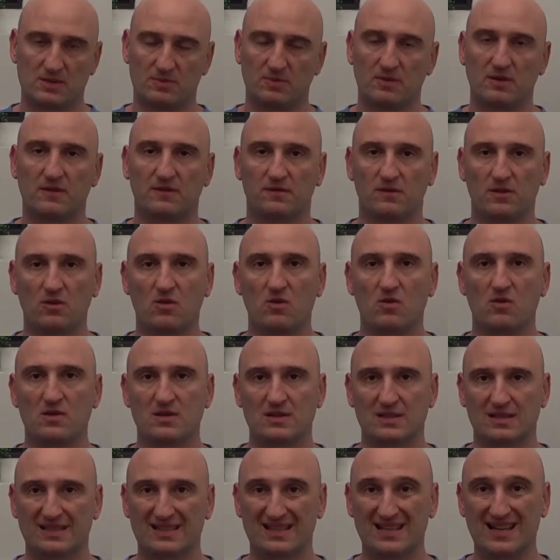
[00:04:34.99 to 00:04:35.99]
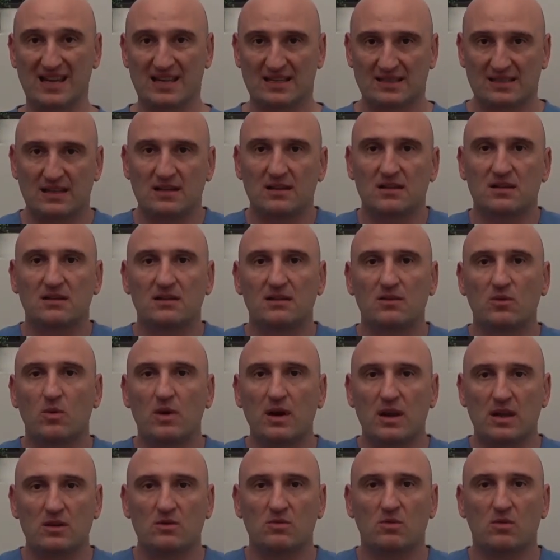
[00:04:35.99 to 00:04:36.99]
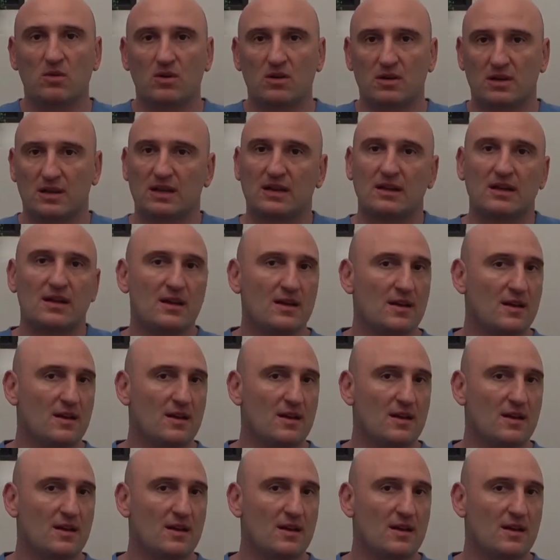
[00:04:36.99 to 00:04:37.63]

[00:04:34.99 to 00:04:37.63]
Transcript: but if the cause is in the way you walk in,